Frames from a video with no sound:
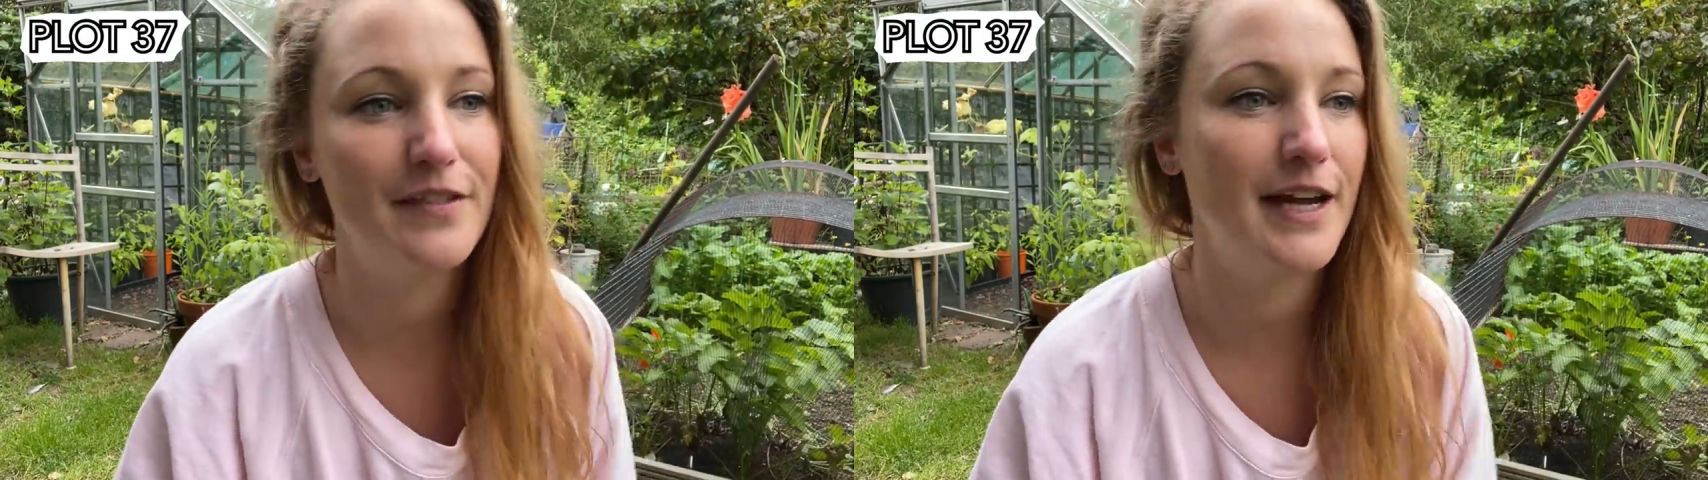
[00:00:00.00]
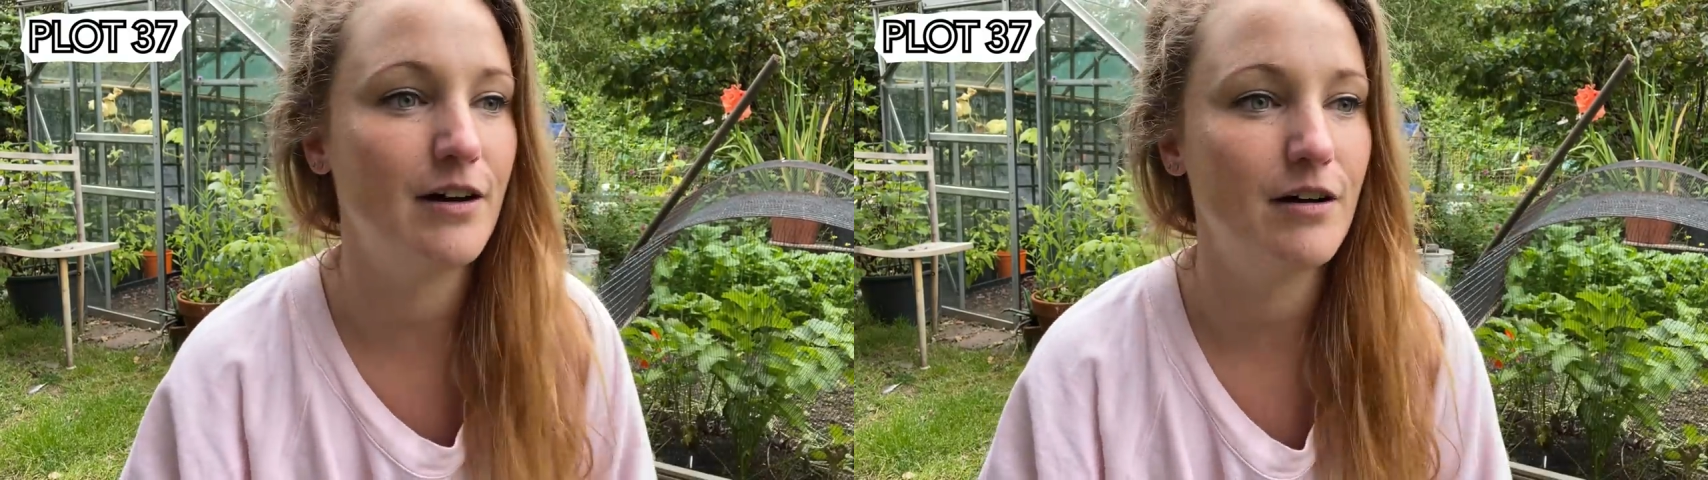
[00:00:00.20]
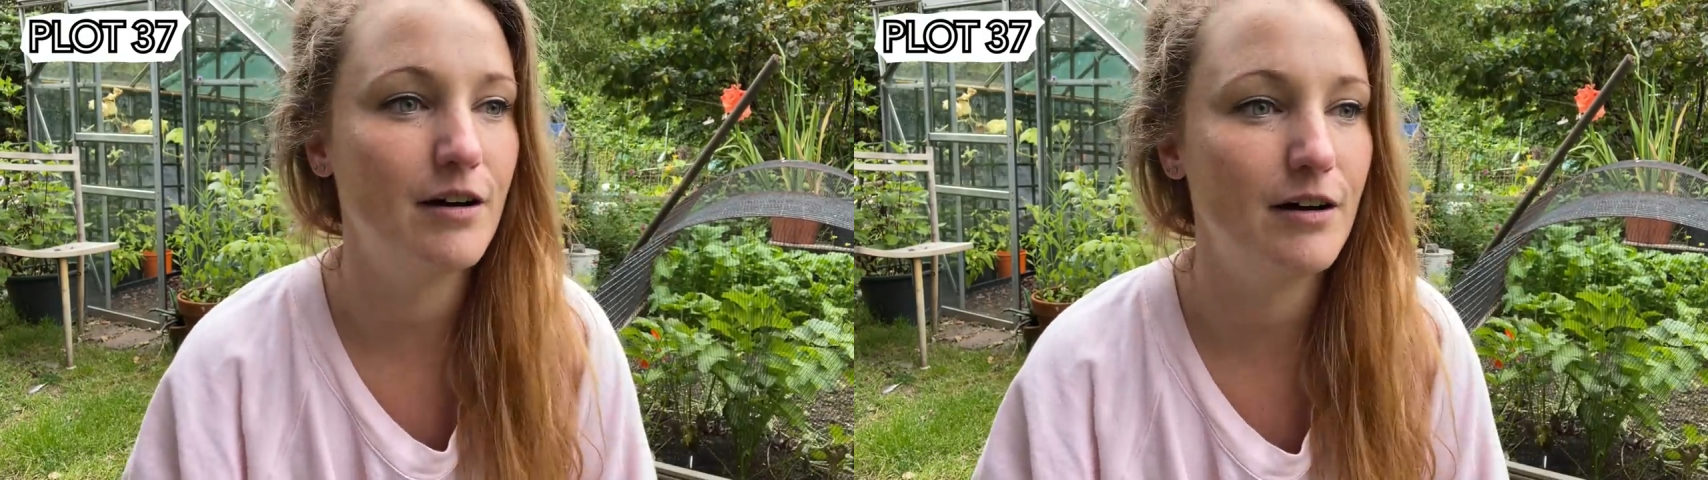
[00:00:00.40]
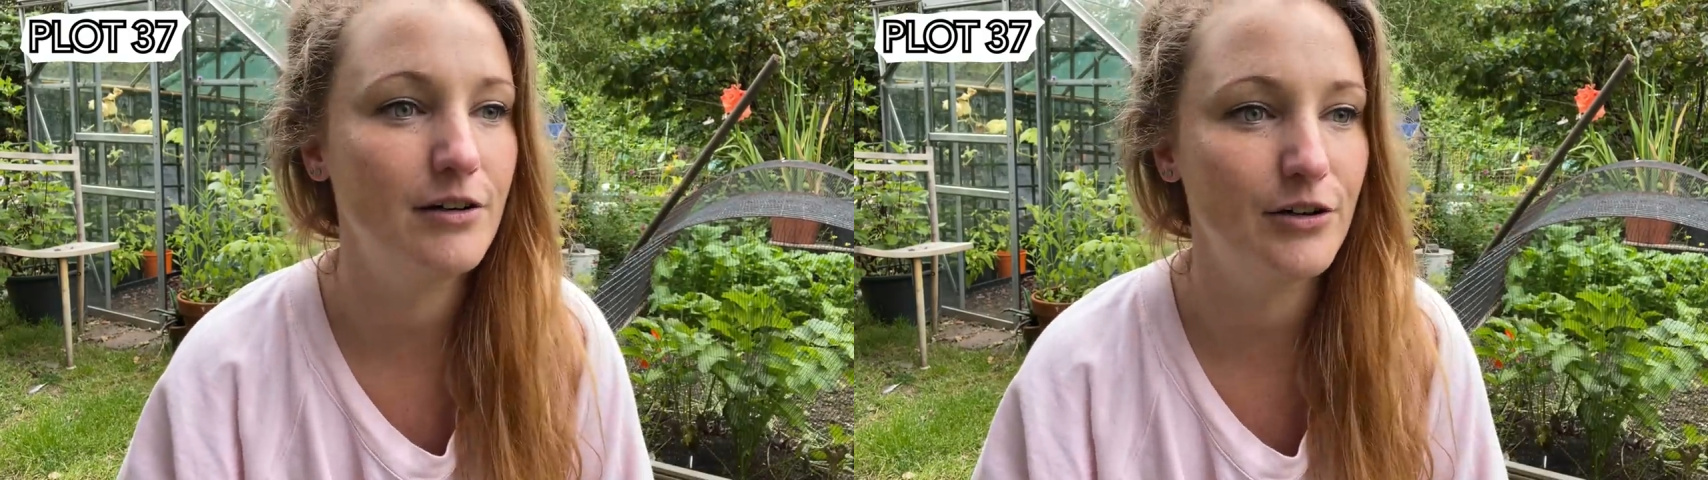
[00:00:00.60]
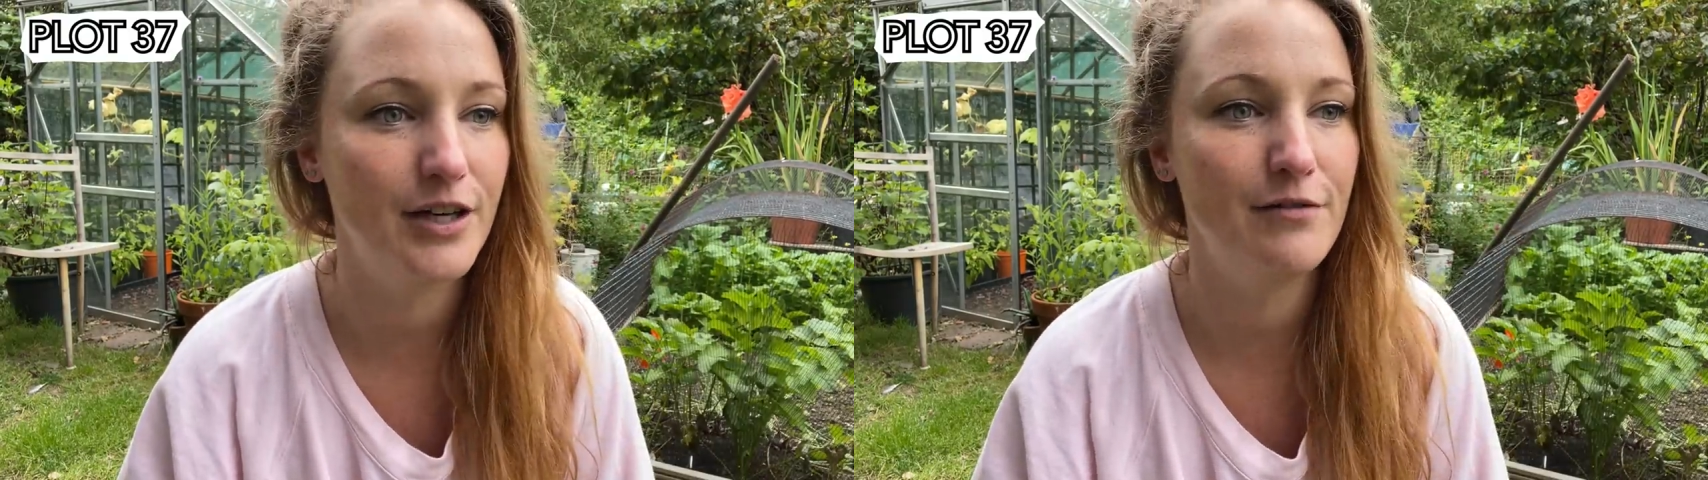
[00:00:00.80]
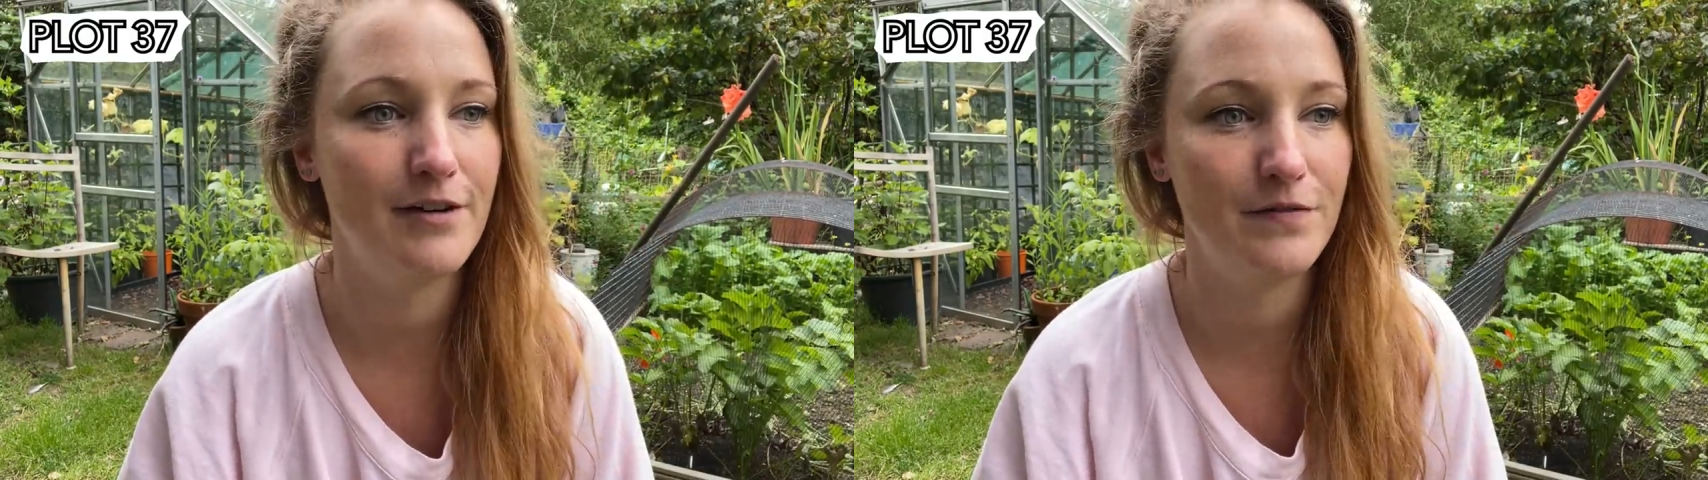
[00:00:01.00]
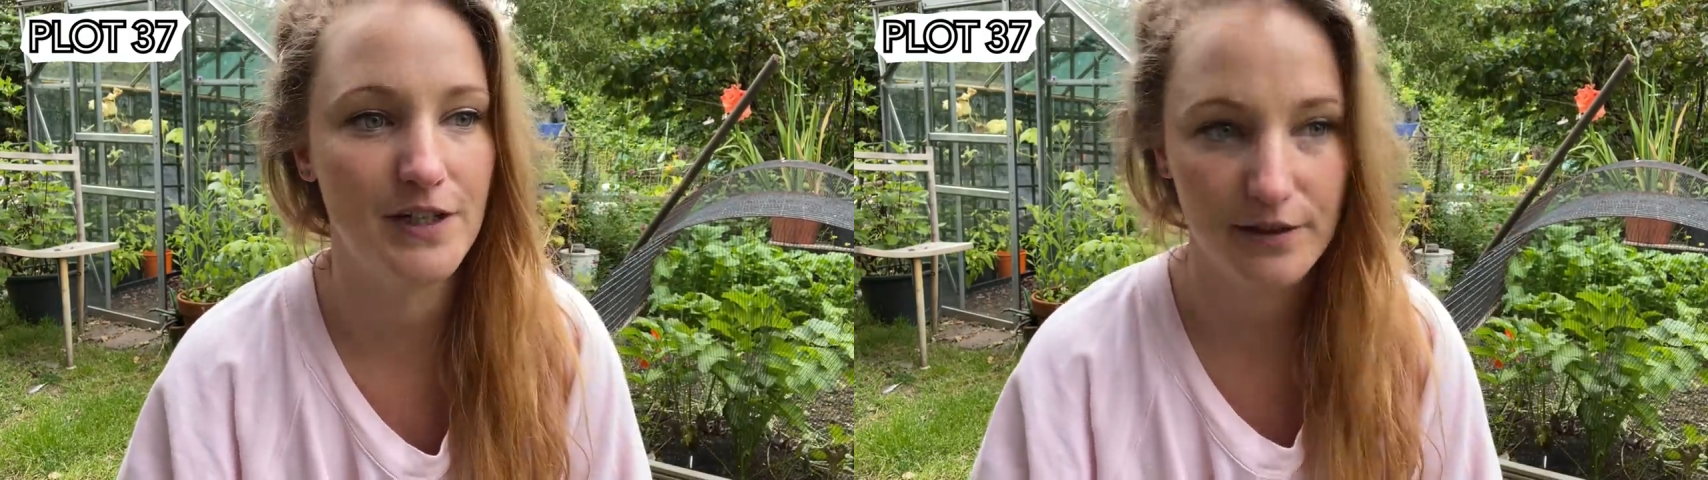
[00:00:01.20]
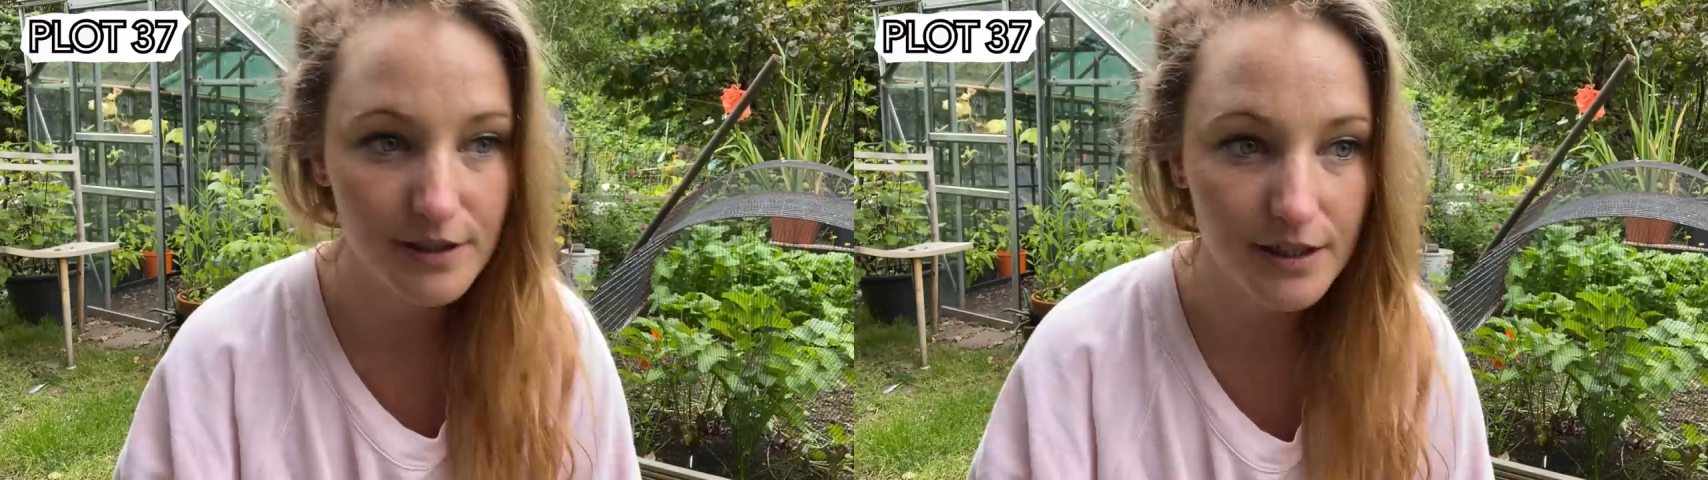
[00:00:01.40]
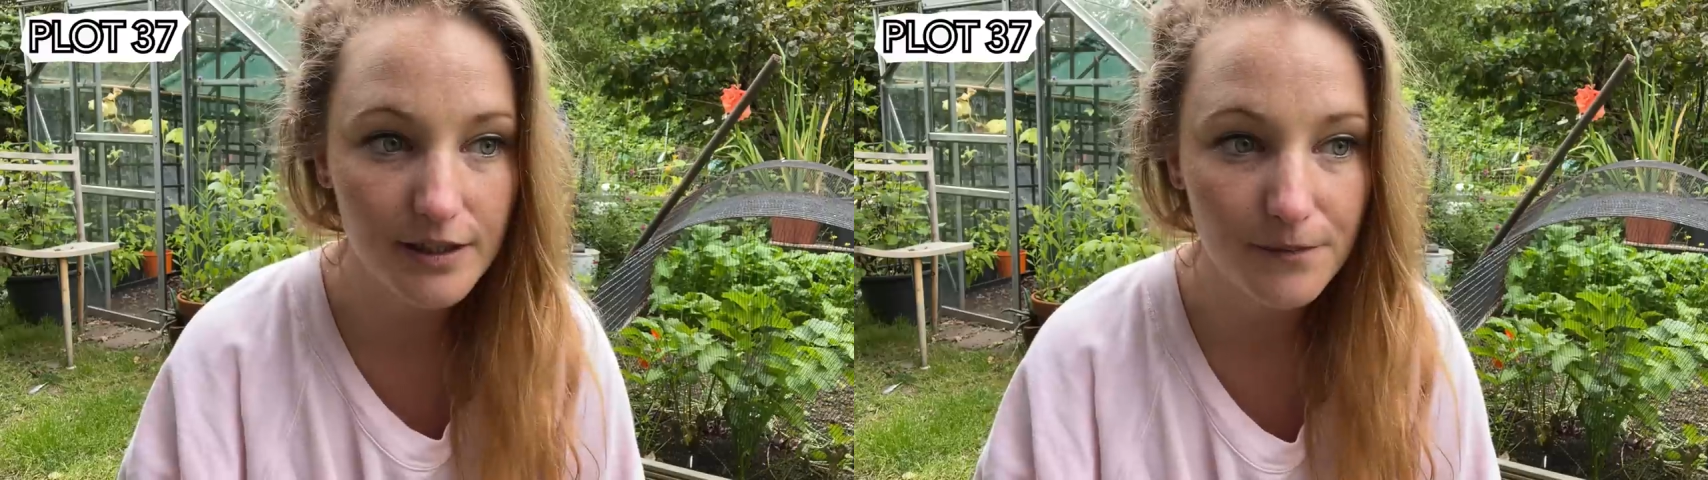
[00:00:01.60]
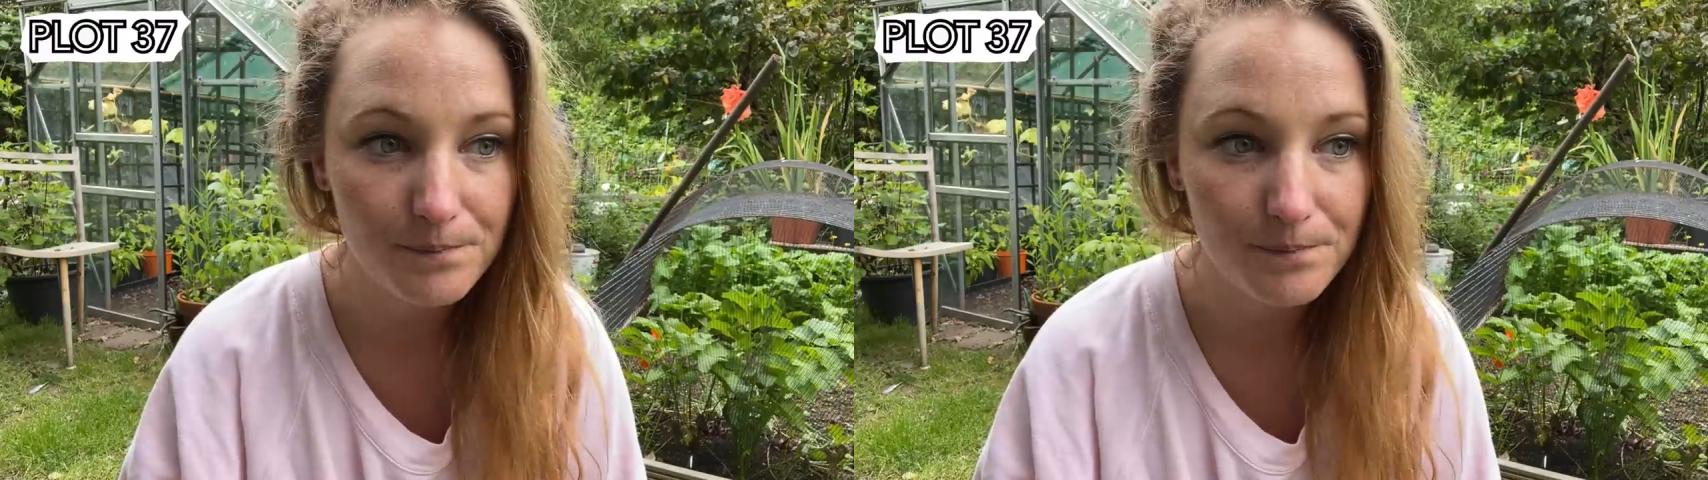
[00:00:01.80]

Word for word: They are looking fantastic.